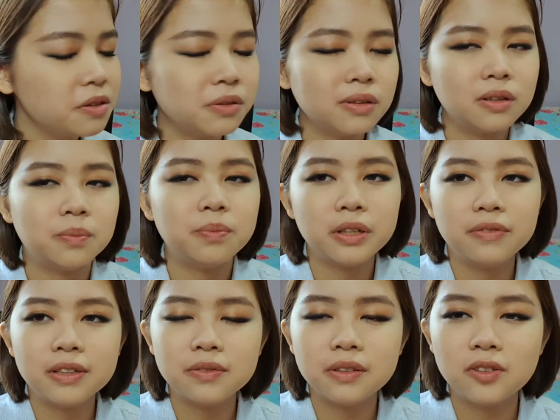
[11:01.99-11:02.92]
to the
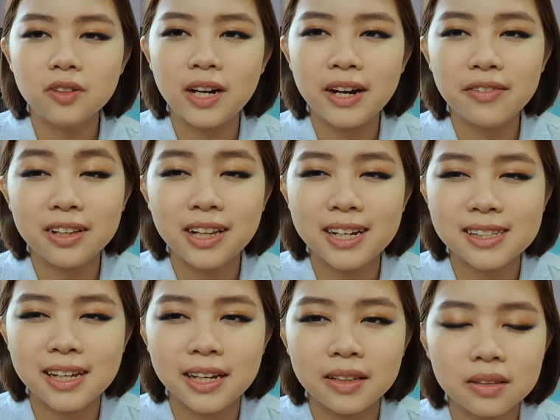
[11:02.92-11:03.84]
previous video, I
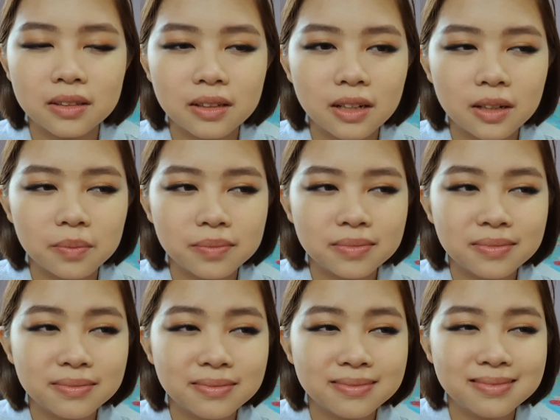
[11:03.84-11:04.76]
realized that
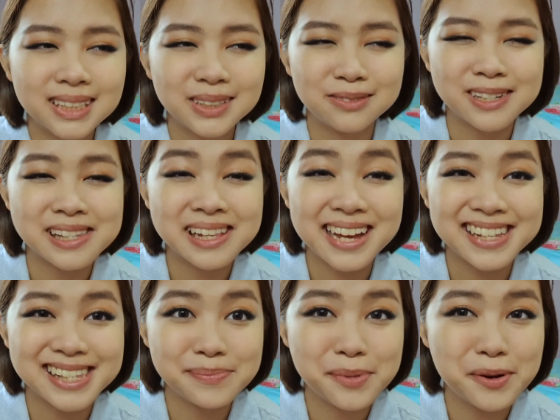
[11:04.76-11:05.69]
it wasn't
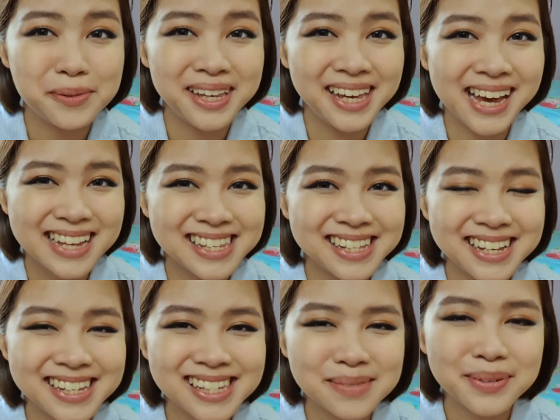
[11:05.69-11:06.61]
as smoky as
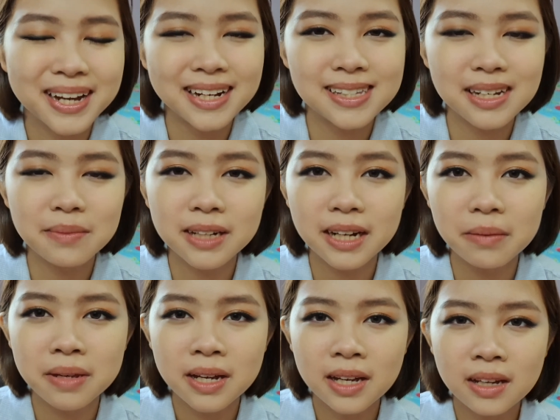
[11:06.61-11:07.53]
this, but at the same
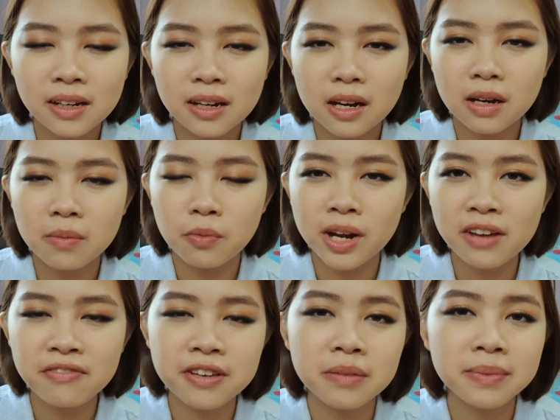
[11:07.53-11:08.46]
time, when I
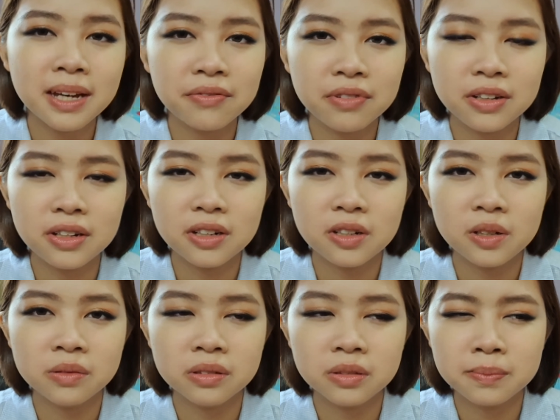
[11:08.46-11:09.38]
filmed that video,
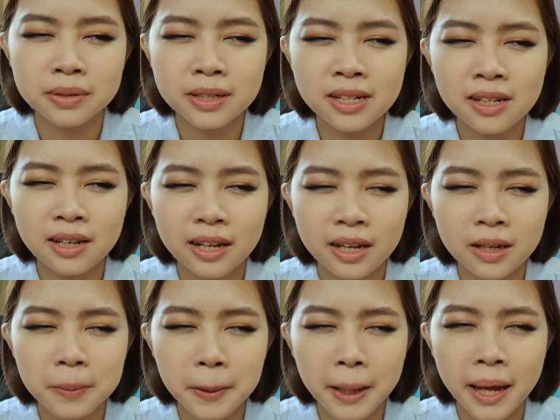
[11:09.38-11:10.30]
it was pretty
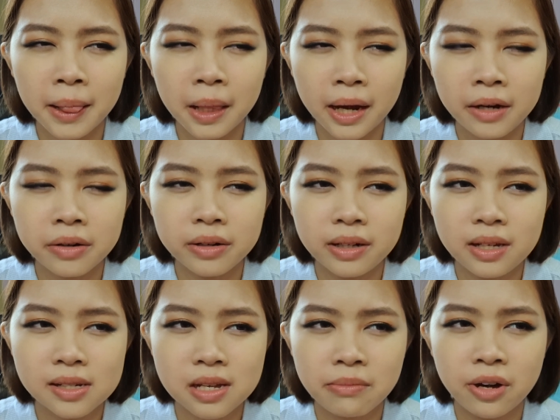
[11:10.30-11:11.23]
late at night
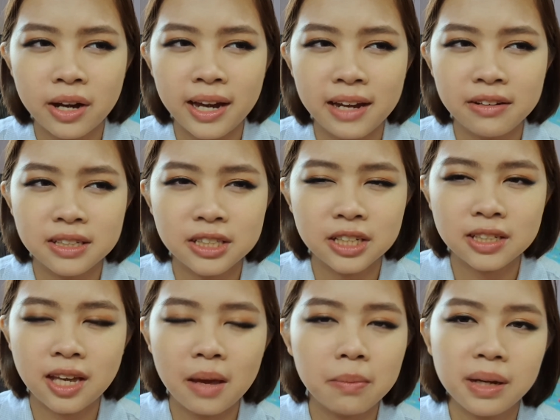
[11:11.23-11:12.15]
already. Somehow I had just
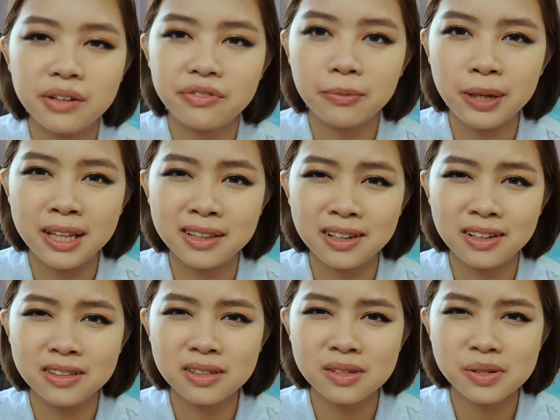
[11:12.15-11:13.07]
came back from
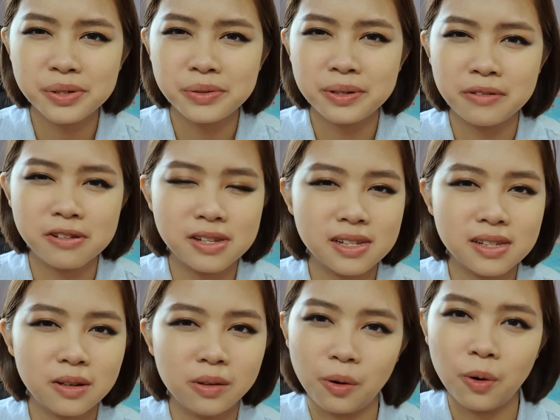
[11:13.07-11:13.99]
intern, so it was
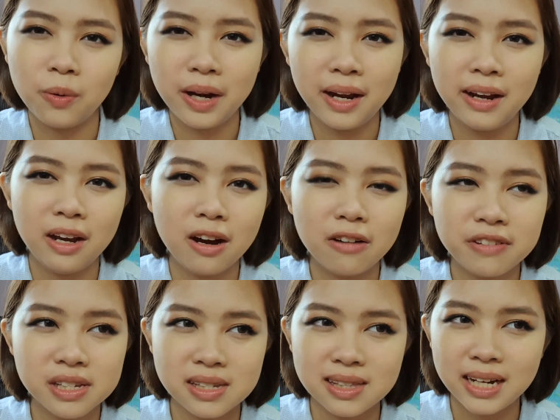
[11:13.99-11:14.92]
the whole day at the
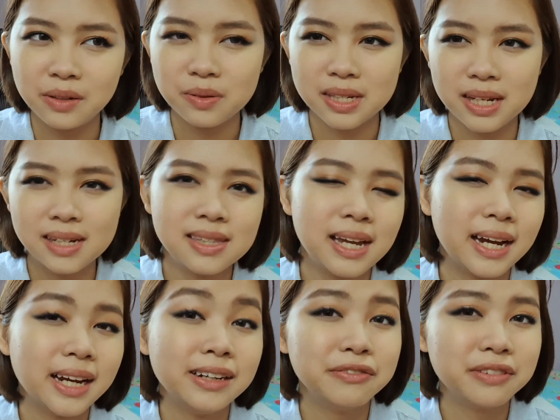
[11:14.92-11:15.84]
office, 9 to 6, that
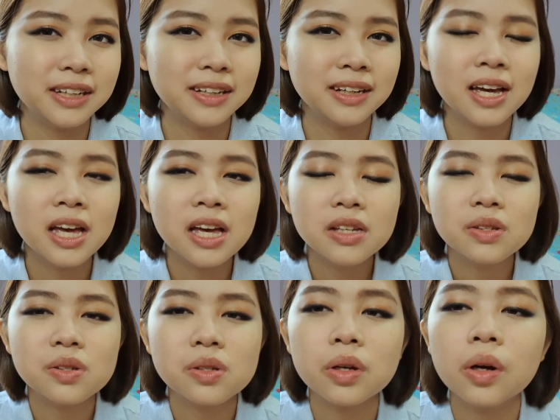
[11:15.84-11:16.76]
kind of thing.
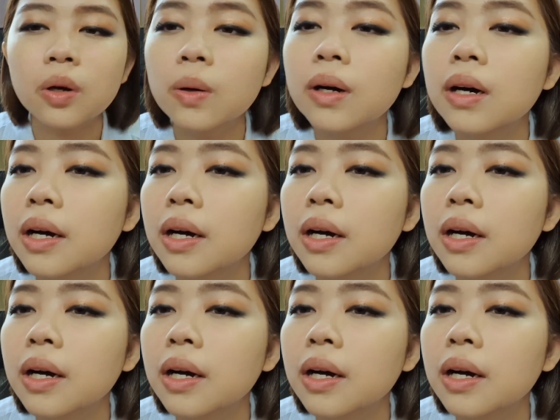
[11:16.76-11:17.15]
So